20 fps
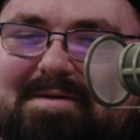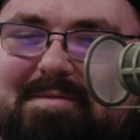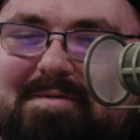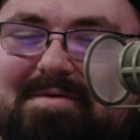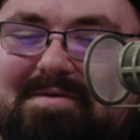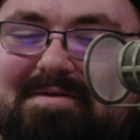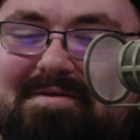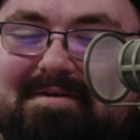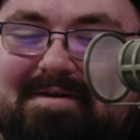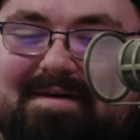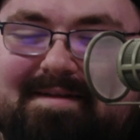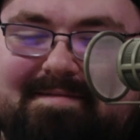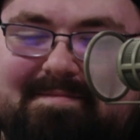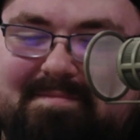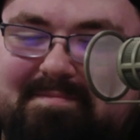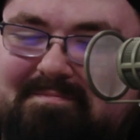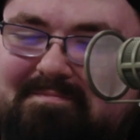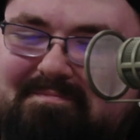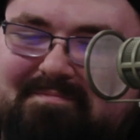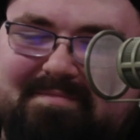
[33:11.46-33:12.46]
But no,
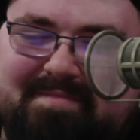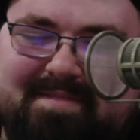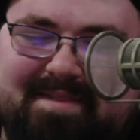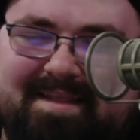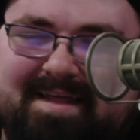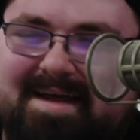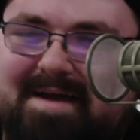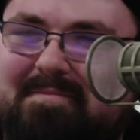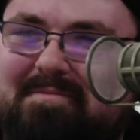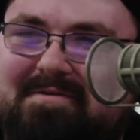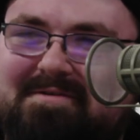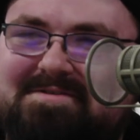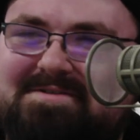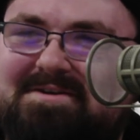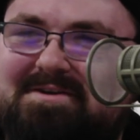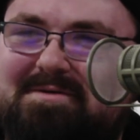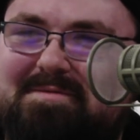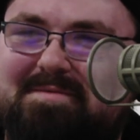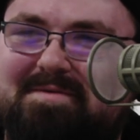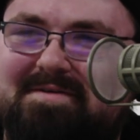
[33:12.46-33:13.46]
I
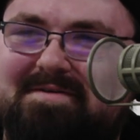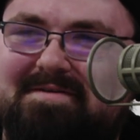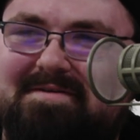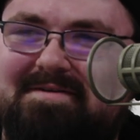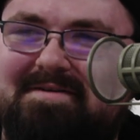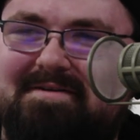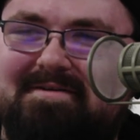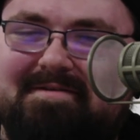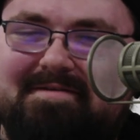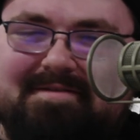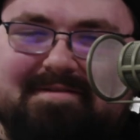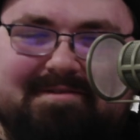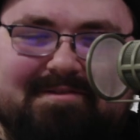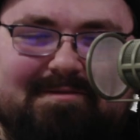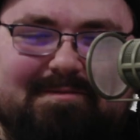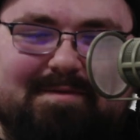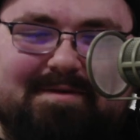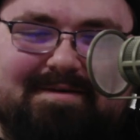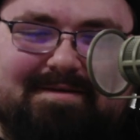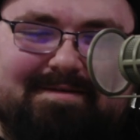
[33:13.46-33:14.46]
appreciate you being on here. And this
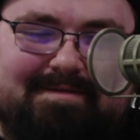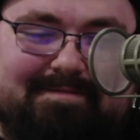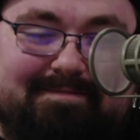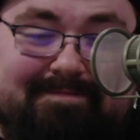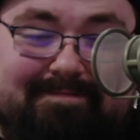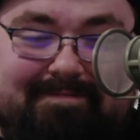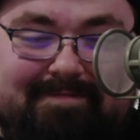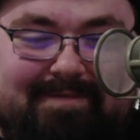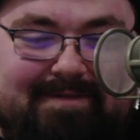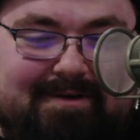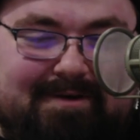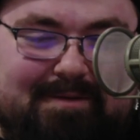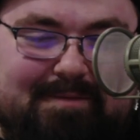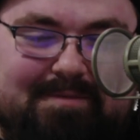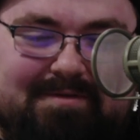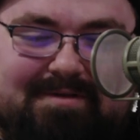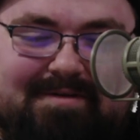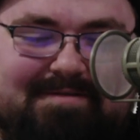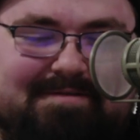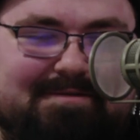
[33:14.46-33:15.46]
has been
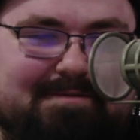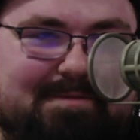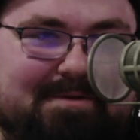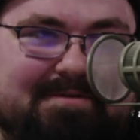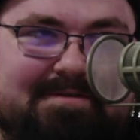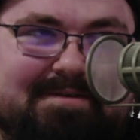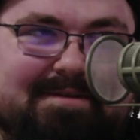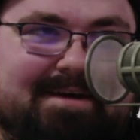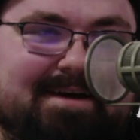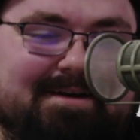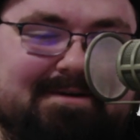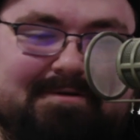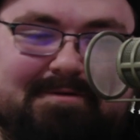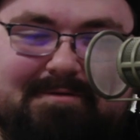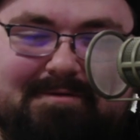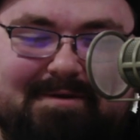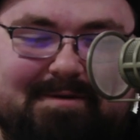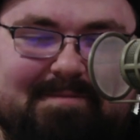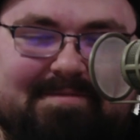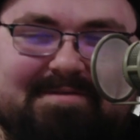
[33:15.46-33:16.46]
Unplugged and Muted. I don't know
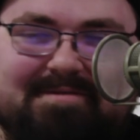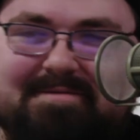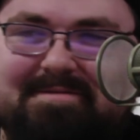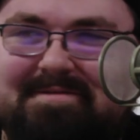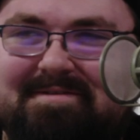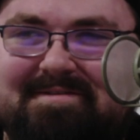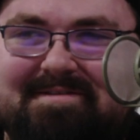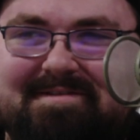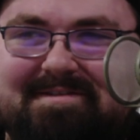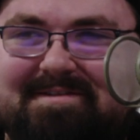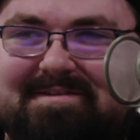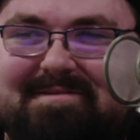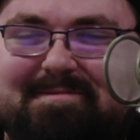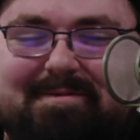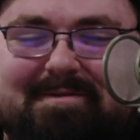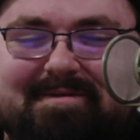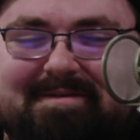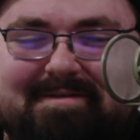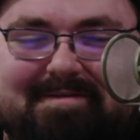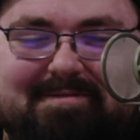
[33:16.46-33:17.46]
what episode this is. It's
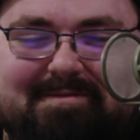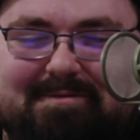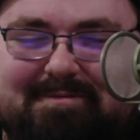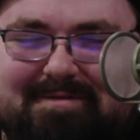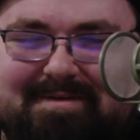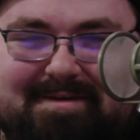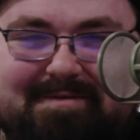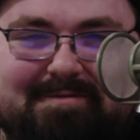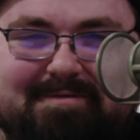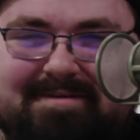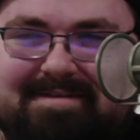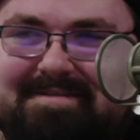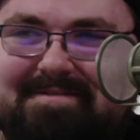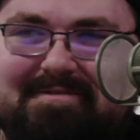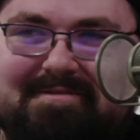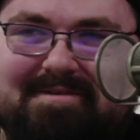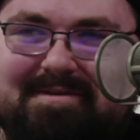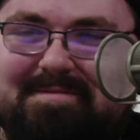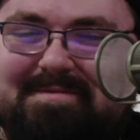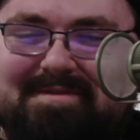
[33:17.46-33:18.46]
probably 21 or
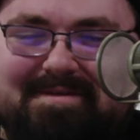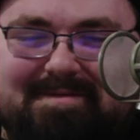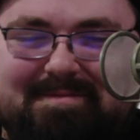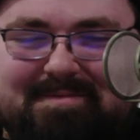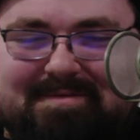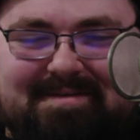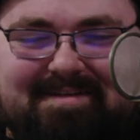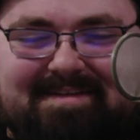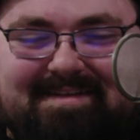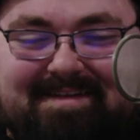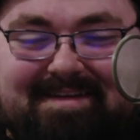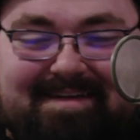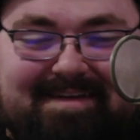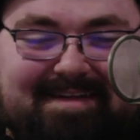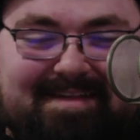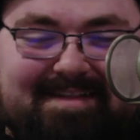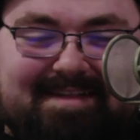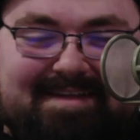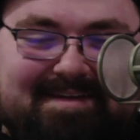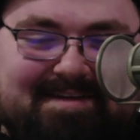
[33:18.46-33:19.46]
something, but
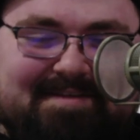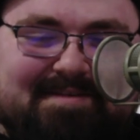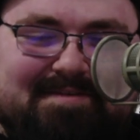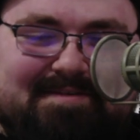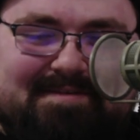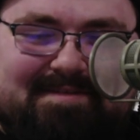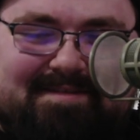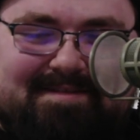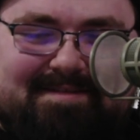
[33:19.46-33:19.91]
thank you.